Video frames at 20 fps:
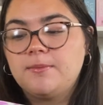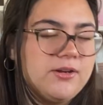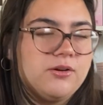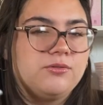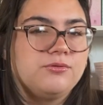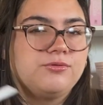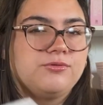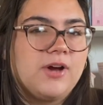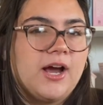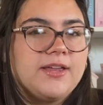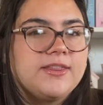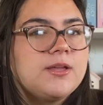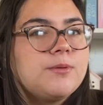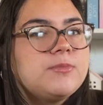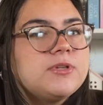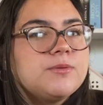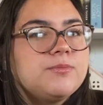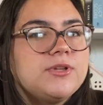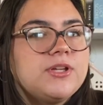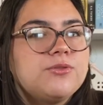Don't find them
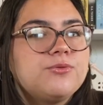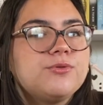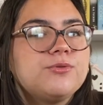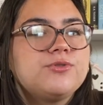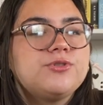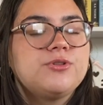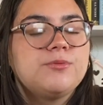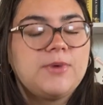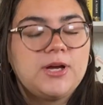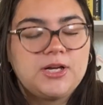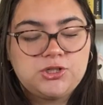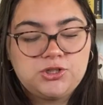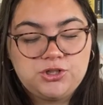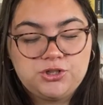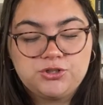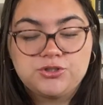to bleed through too much,